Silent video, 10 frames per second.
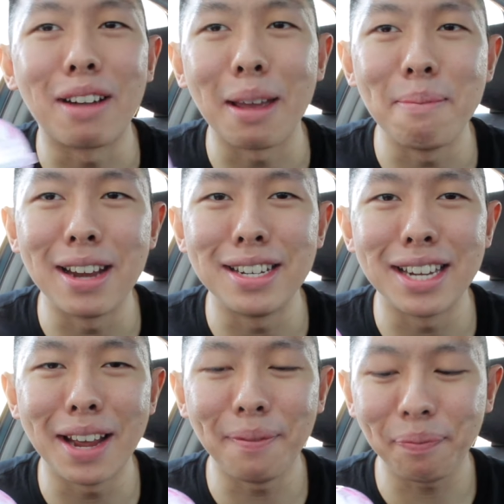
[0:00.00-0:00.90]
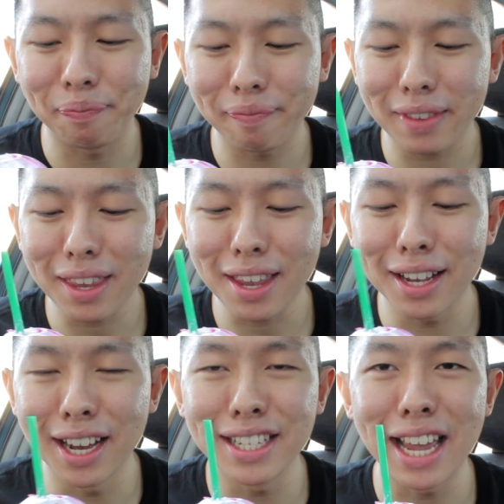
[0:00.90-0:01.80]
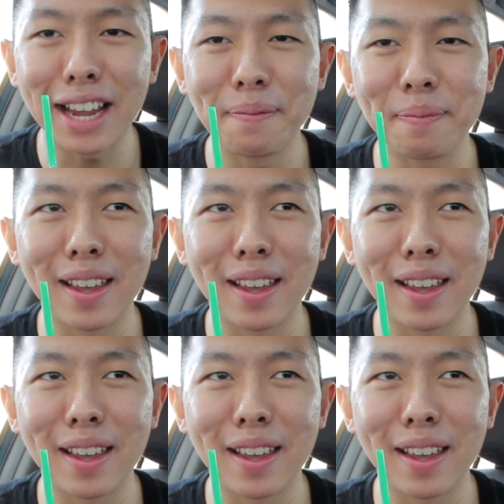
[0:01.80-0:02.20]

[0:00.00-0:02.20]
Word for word: recommend it, cause like,